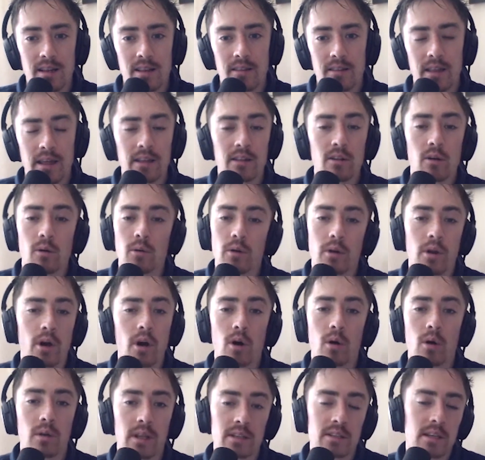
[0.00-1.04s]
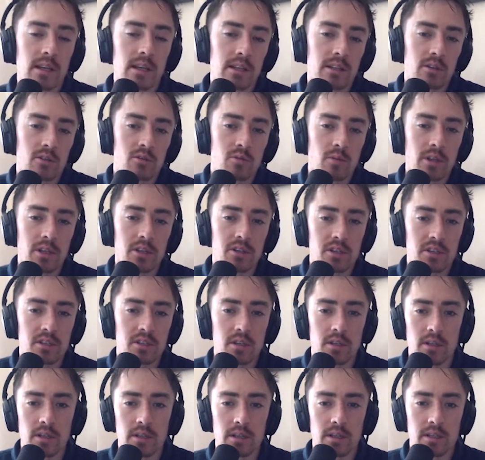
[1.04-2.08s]
they don't know. It's really just
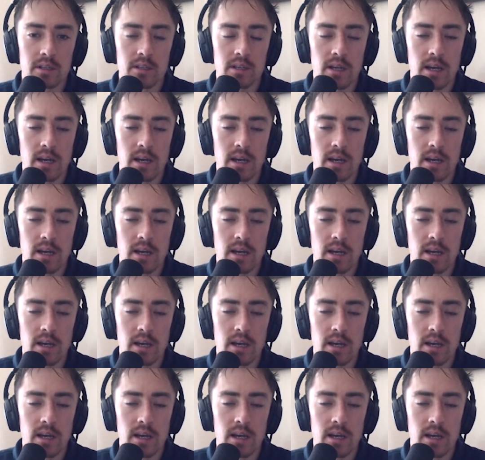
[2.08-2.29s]
it's